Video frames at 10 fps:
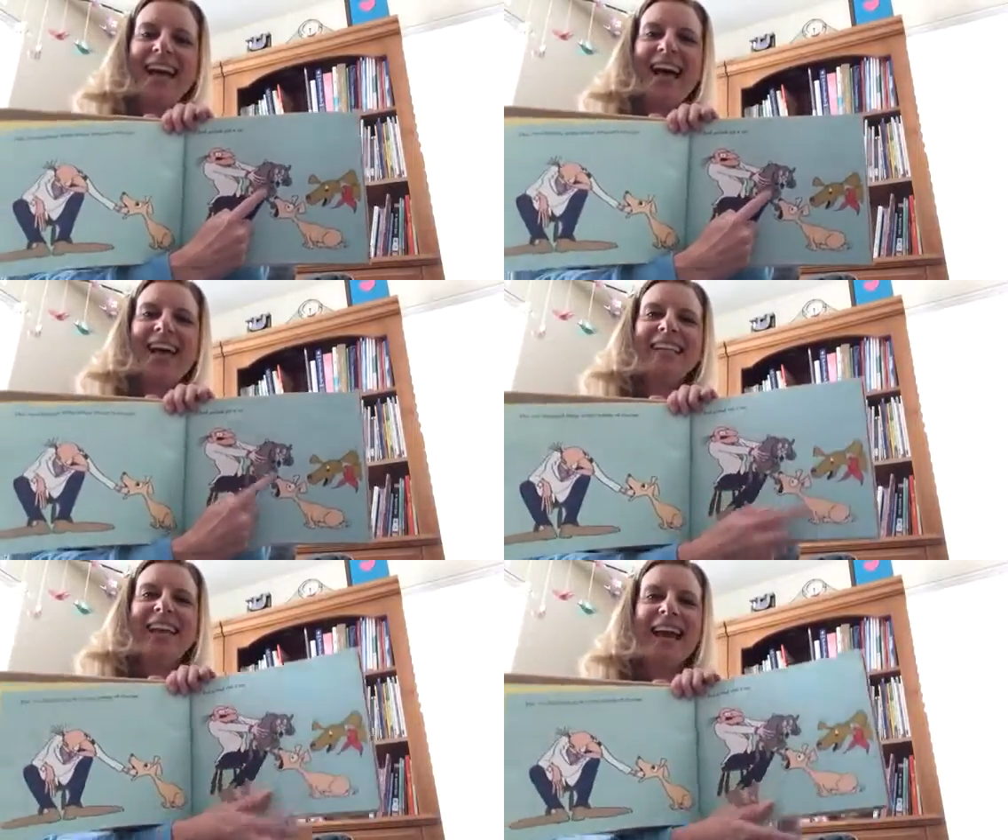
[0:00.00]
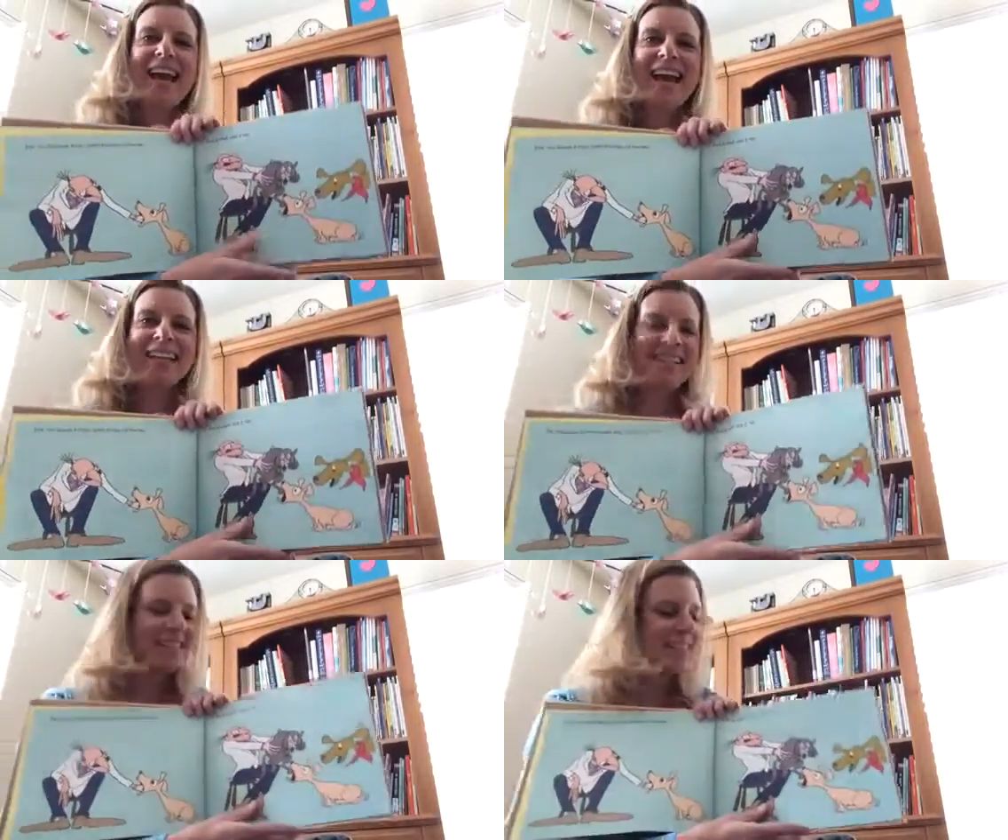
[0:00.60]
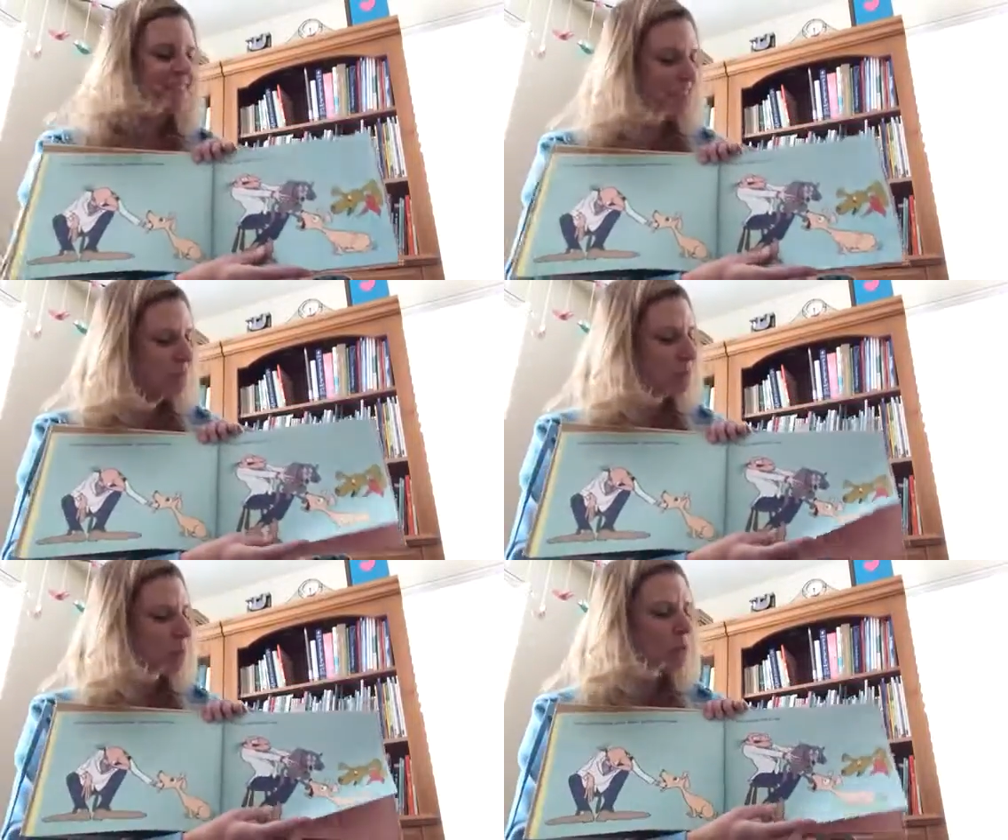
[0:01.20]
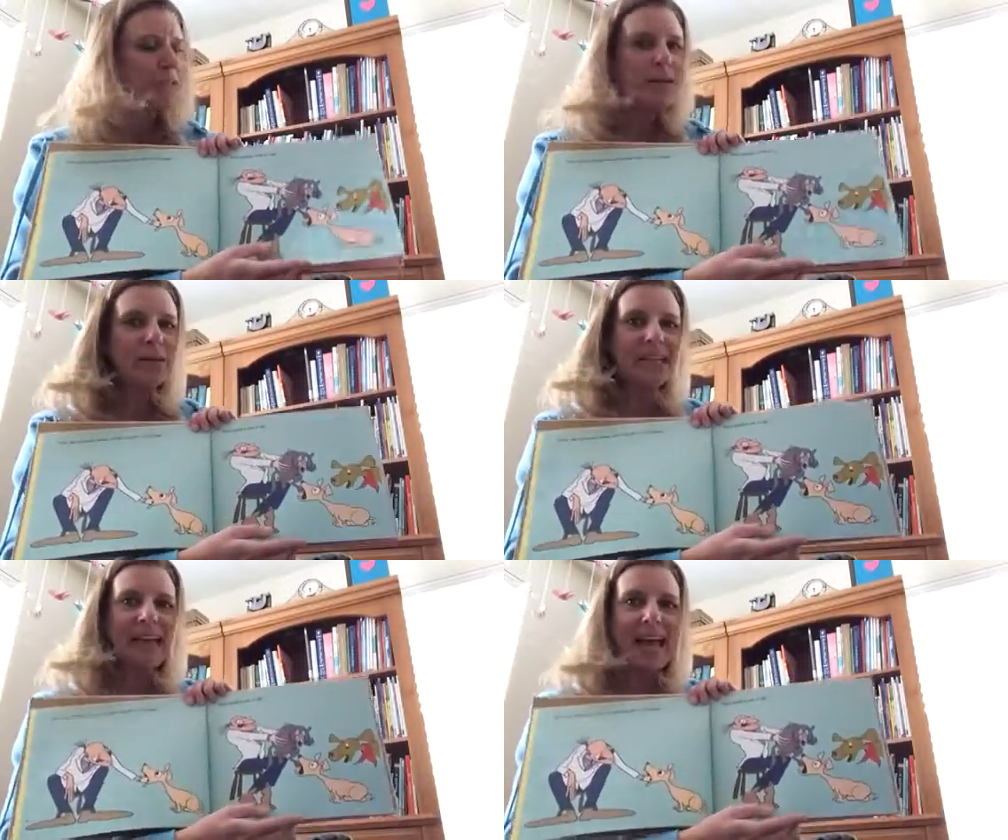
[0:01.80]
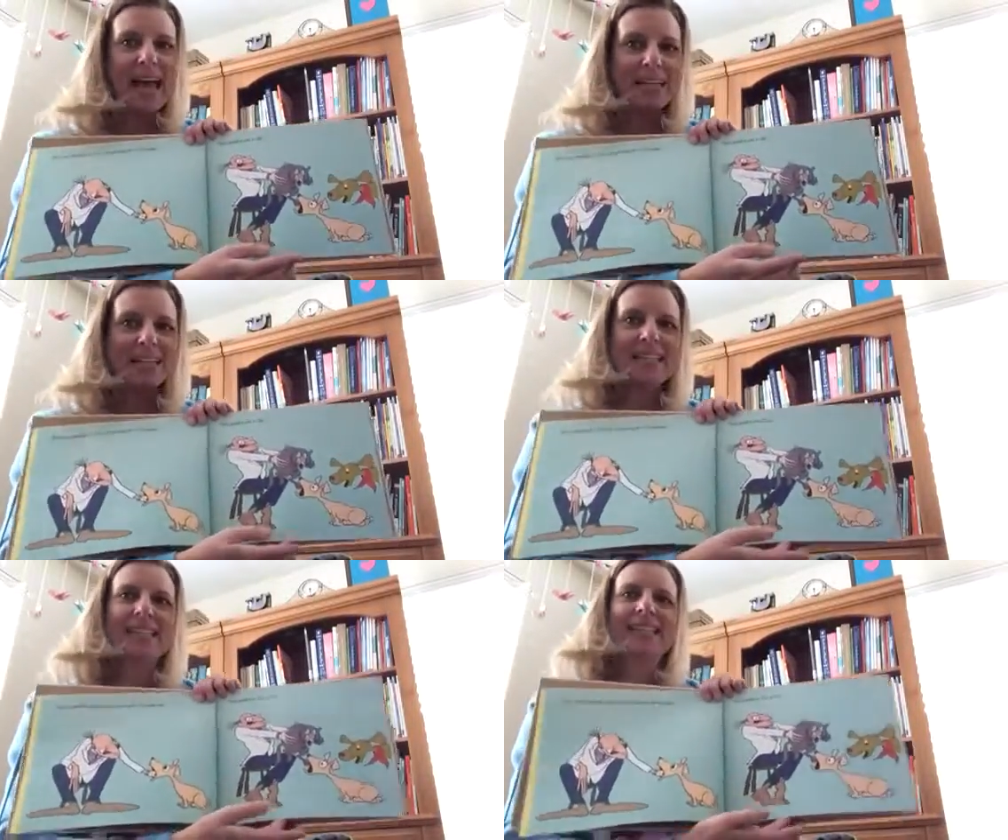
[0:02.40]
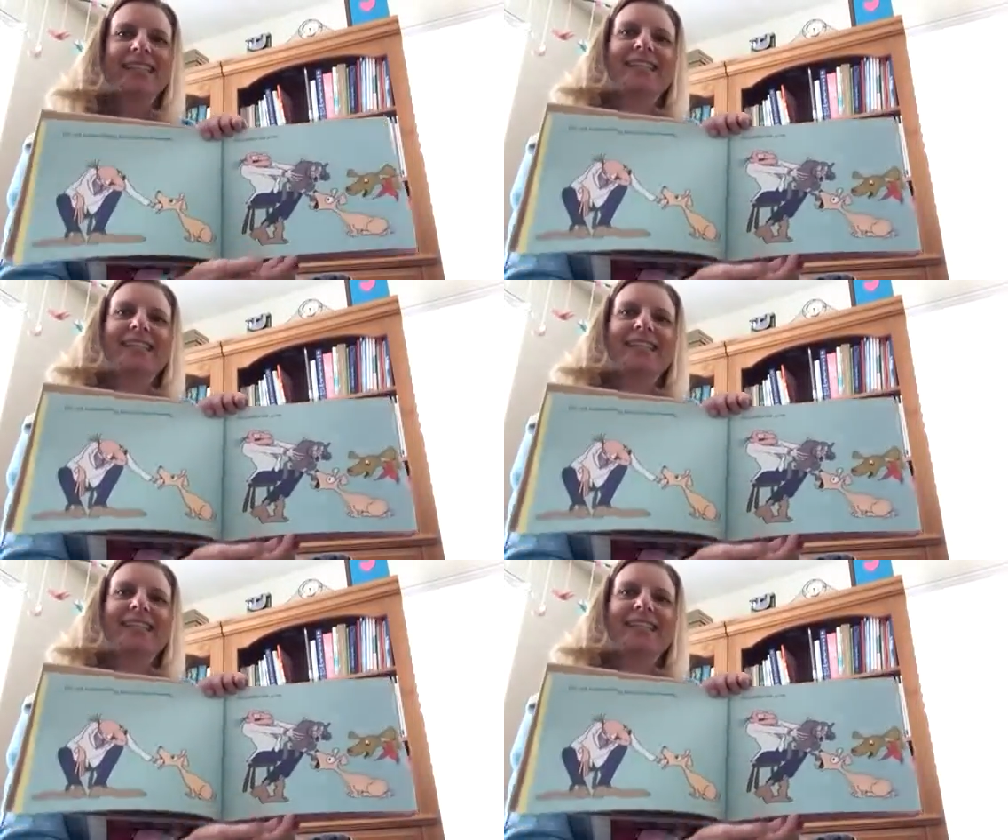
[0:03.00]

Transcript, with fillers: A cat. The vet pulled out a cat.